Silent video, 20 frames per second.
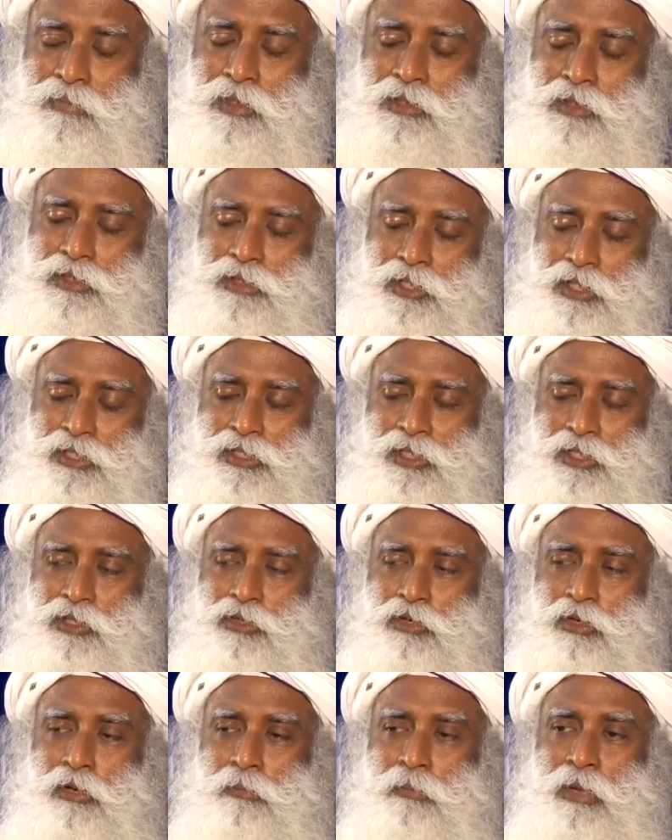It's just that
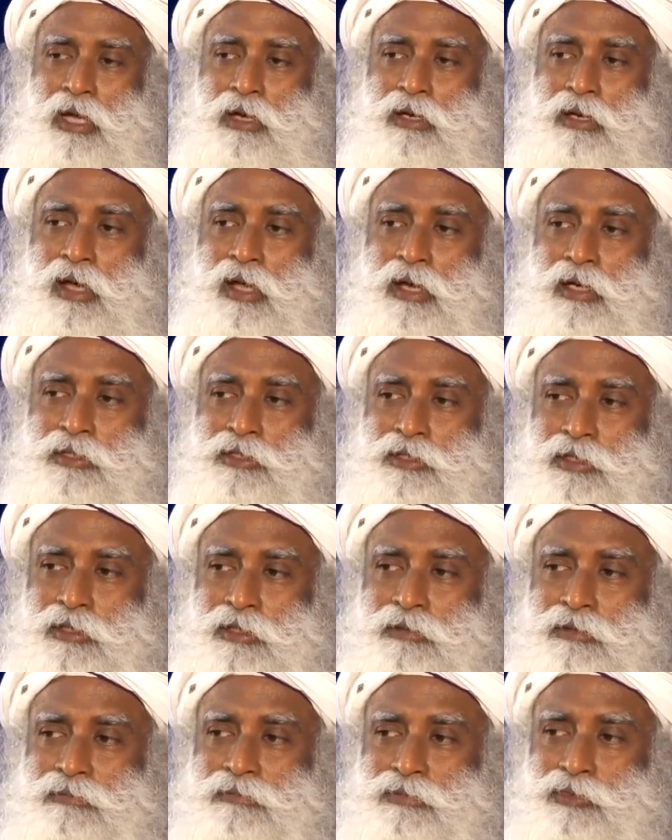you're a bad director.
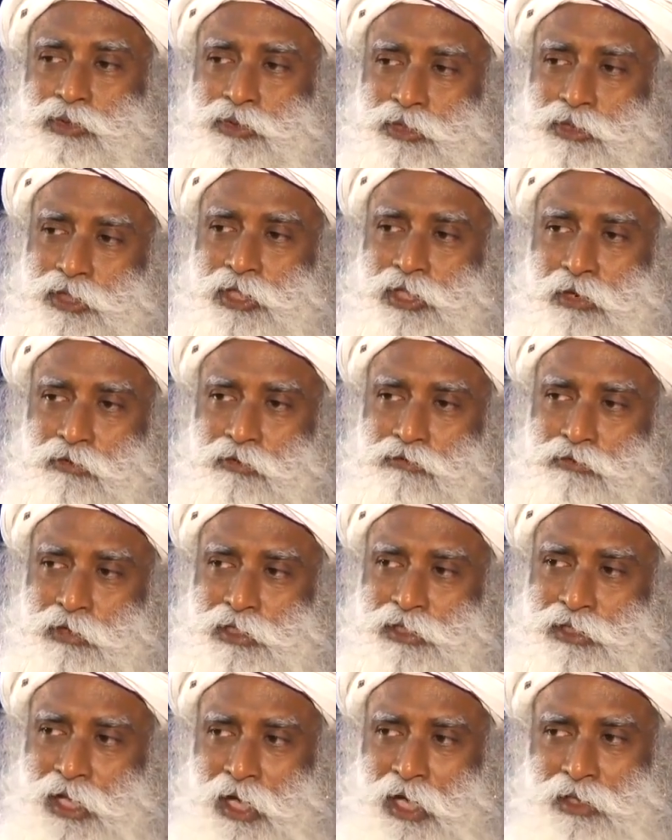You just have to
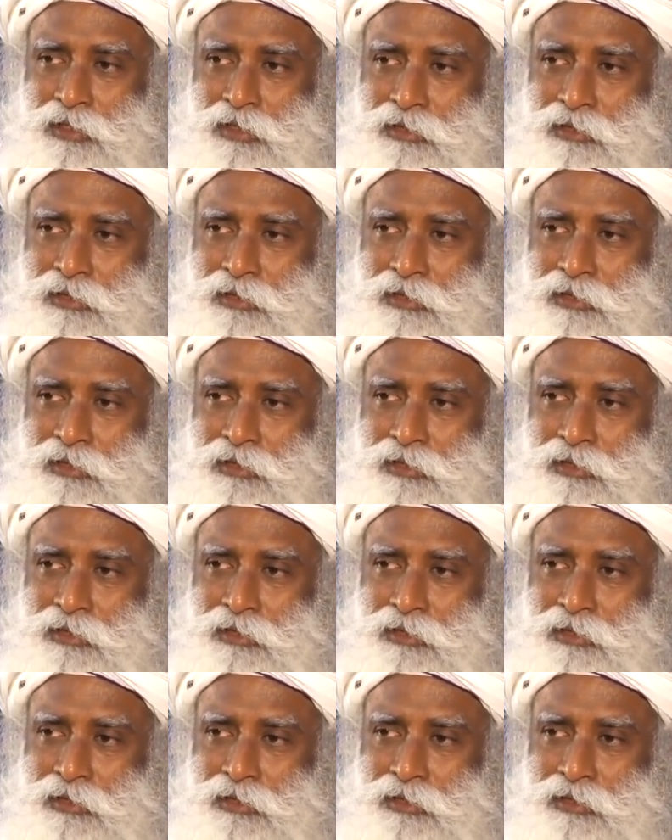fix that.